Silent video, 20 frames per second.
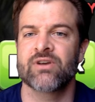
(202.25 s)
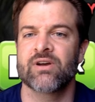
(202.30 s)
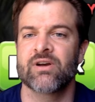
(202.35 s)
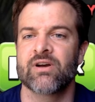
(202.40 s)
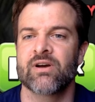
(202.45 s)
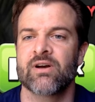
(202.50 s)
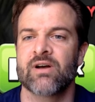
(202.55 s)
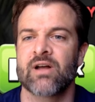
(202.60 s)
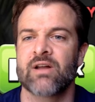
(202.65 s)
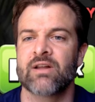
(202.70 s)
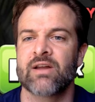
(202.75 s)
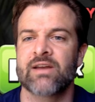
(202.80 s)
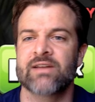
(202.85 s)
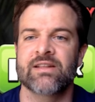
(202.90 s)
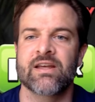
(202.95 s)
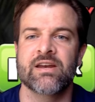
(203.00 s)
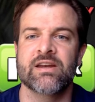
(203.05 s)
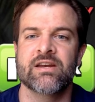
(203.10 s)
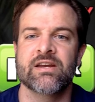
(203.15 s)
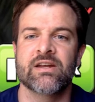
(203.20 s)
I like
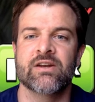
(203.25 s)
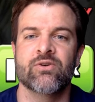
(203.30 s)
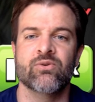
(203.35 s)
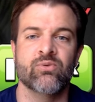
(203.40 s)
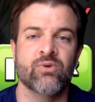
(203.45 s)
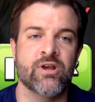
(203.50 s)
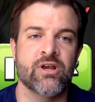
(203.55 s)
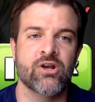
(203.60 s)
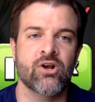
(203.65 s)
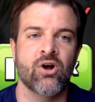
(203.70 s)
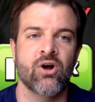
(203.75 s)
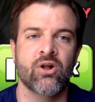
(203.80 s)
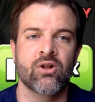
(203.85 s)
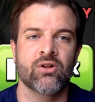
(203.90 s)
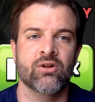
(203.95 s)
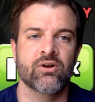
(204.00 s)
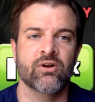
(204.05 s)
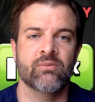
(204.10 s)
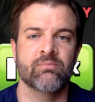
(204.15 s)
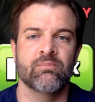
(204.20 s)
that he didn't
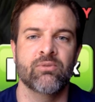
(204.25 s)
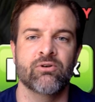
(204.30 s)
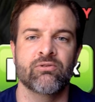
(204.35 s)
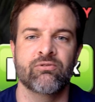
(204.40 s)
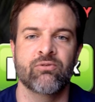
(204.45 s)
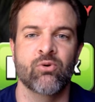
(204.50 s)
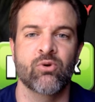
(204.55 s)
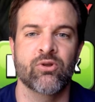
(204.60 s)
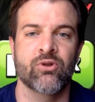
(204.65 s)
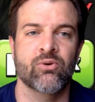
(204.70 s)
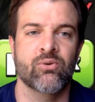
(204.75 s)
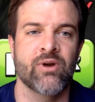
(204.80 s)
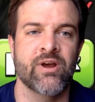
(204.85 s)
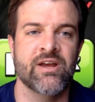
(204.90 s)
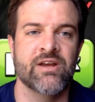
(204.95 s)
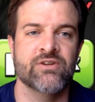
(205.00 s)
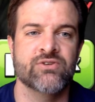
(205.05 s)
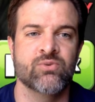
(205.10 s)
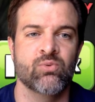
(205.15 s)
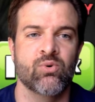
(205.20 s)
recall her before the
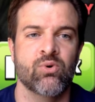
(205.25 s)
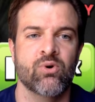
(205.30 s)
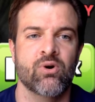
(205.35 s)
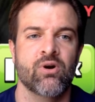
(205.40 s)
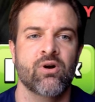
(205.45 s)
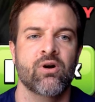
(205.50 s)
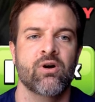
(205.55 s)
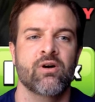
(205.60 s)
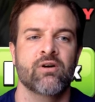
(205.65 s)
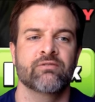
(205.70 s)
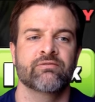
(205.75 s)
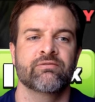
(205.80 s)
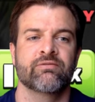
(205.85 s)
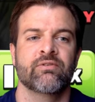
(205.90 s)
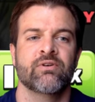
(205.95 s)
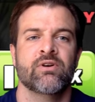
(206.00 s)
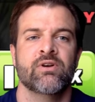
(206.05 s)
rage wore off.